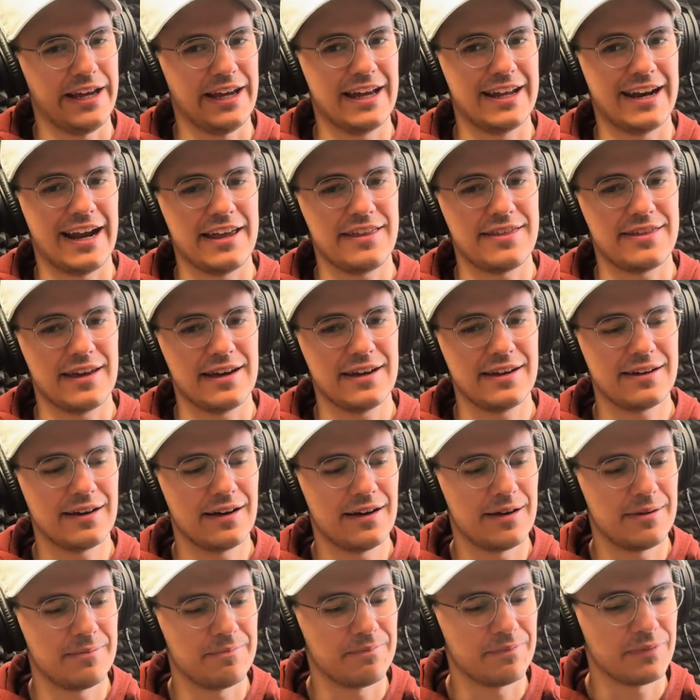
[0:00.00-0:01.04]
And I think
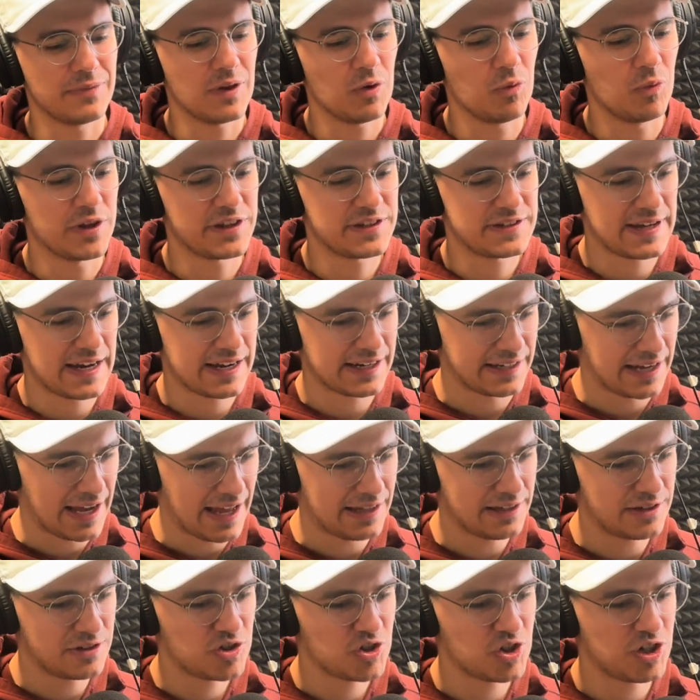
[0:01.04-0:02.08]
with
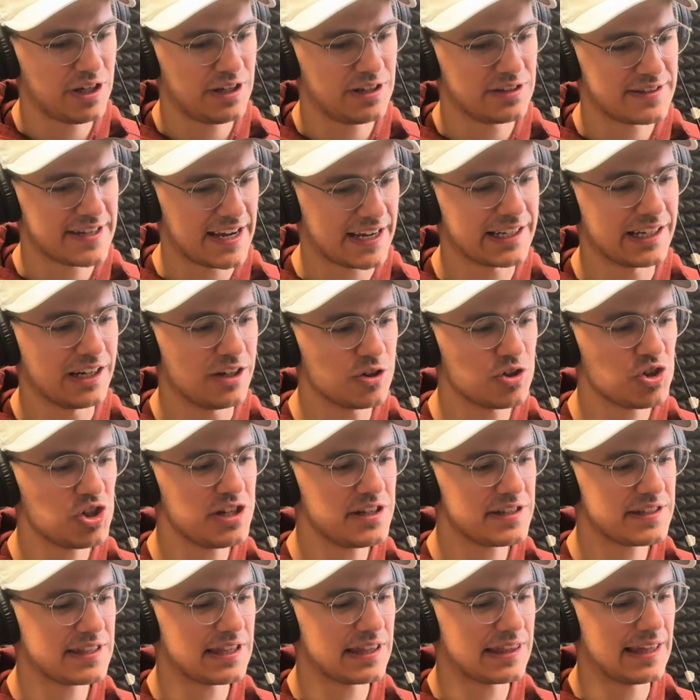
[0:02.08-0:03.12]
technology
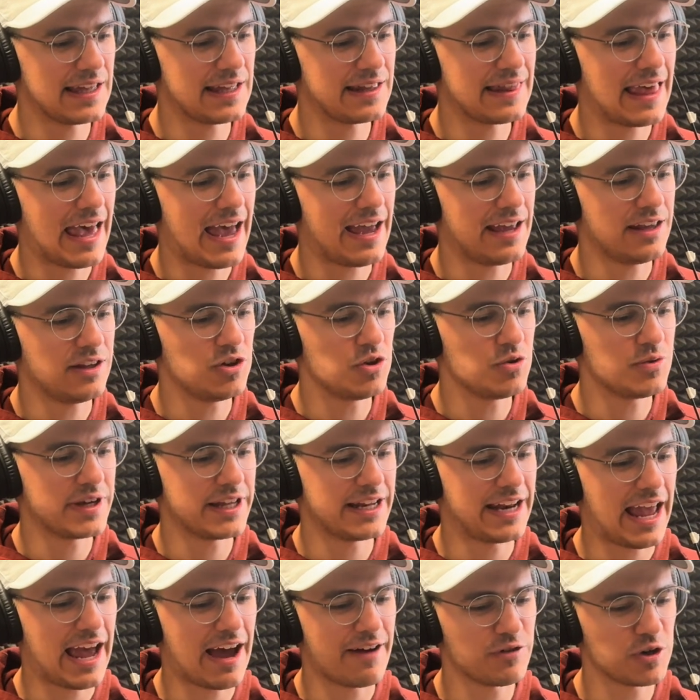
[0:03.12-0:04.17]
is the thing that you
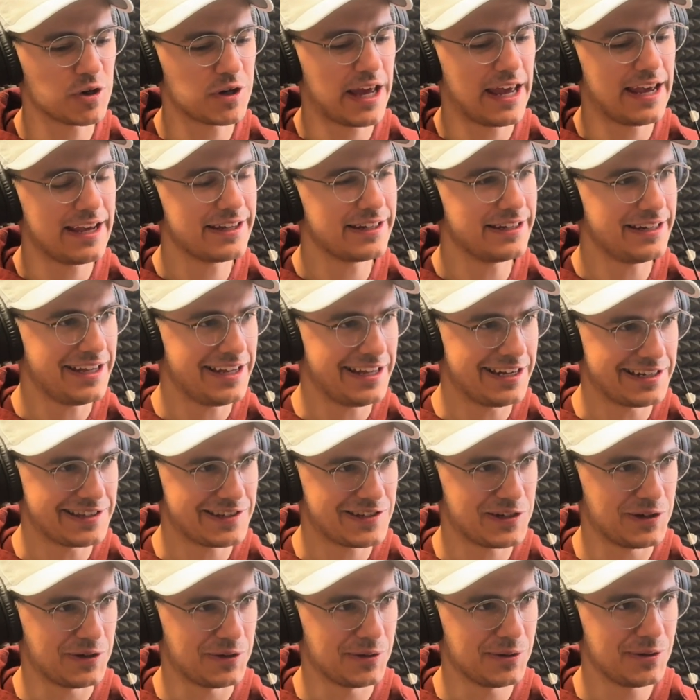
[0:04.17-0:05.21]
can have your cake and eat it
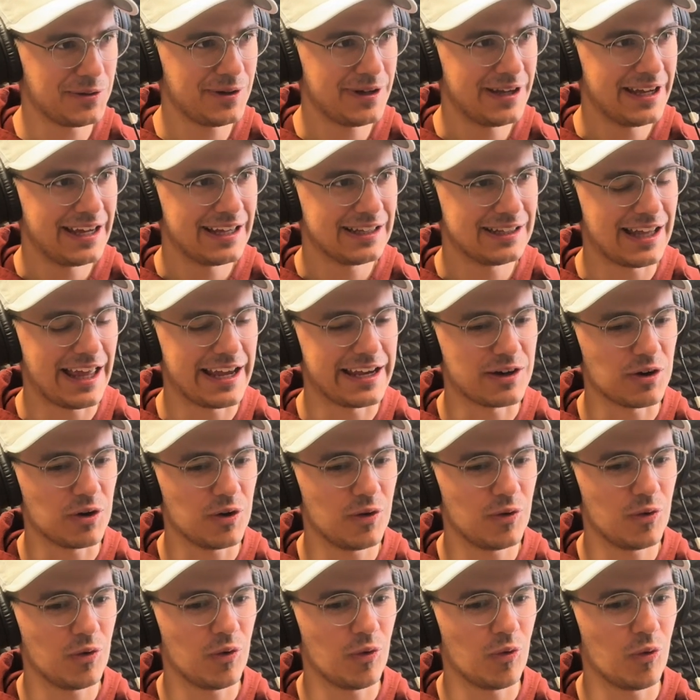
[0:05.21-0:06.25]
too. Like
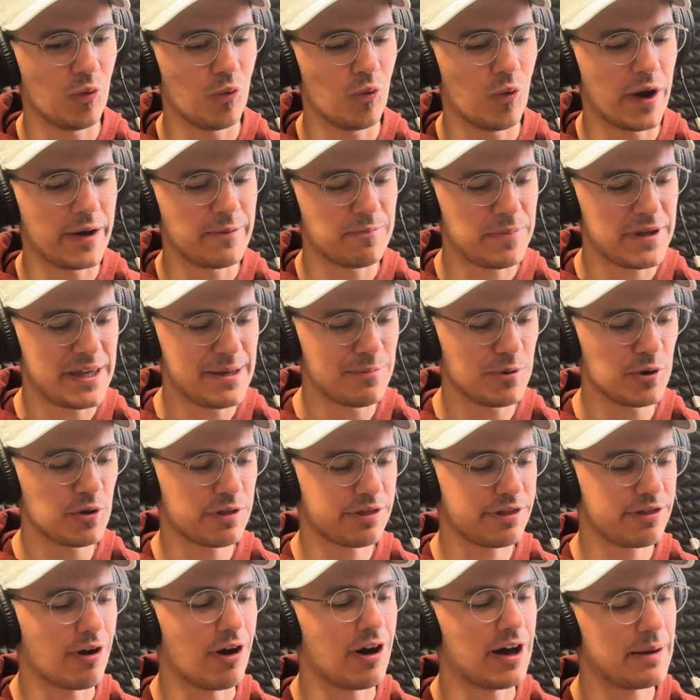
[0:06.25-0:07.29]
when people
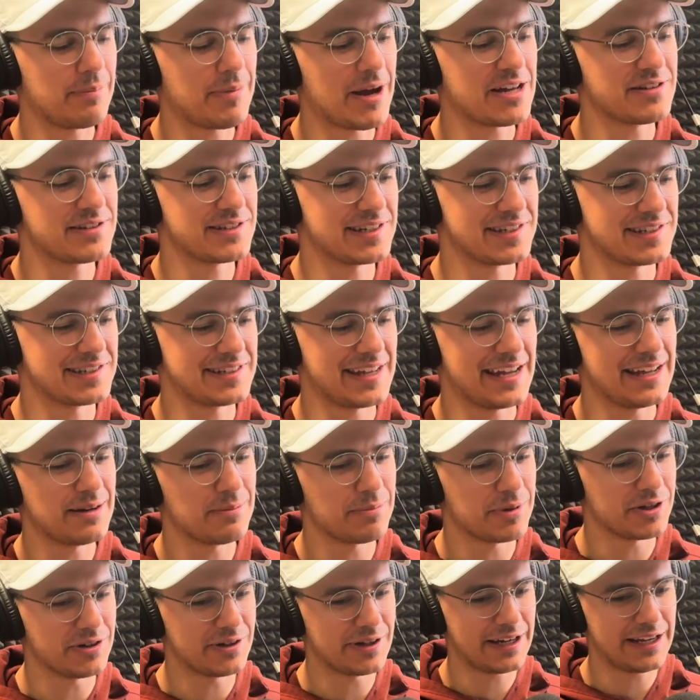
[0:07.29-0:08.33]
thought about
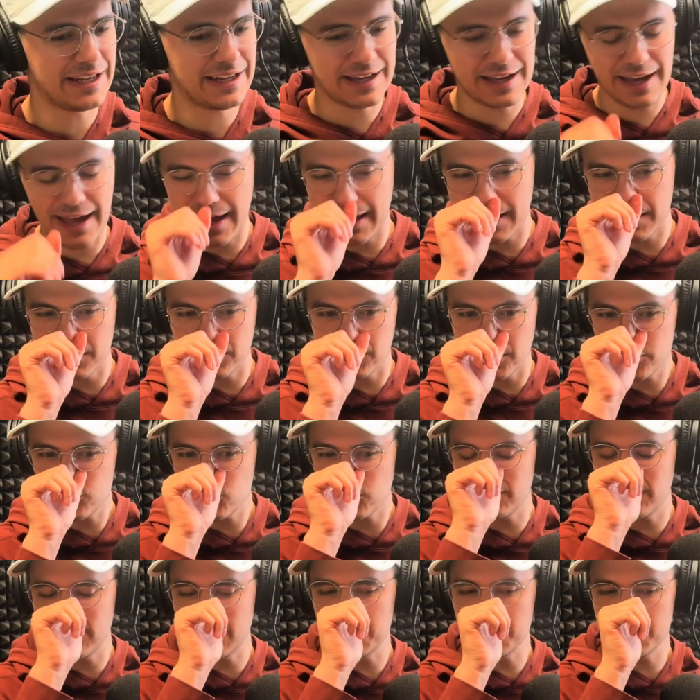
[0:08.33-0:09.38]
sustainability and
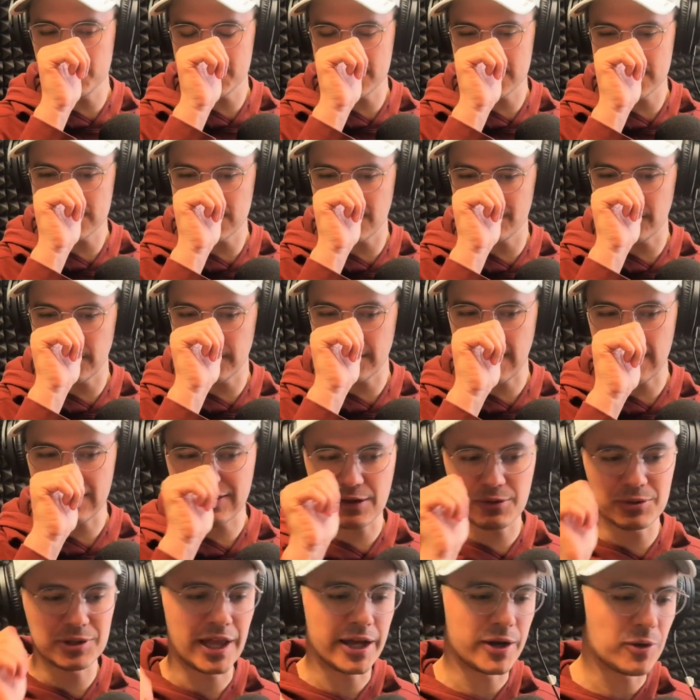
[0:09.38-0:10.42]
electric vehicles and stuff like that,
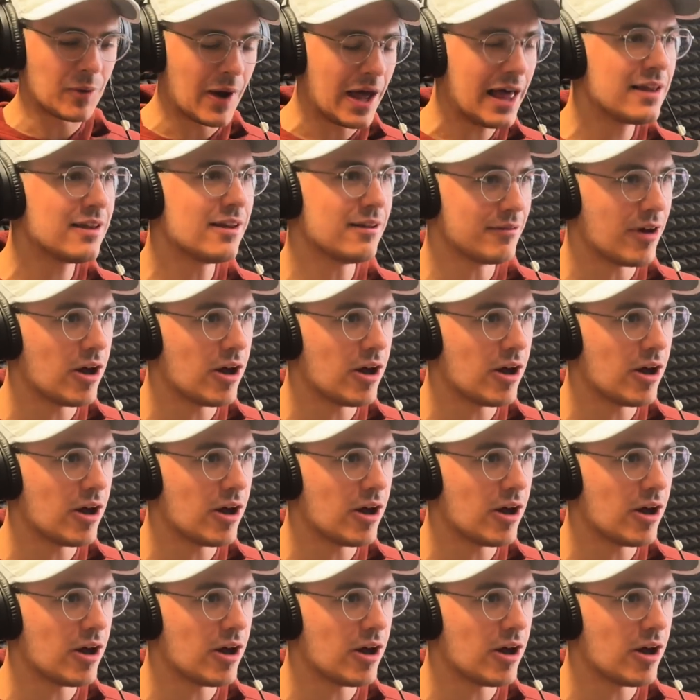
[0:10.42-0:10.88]
they were like, well,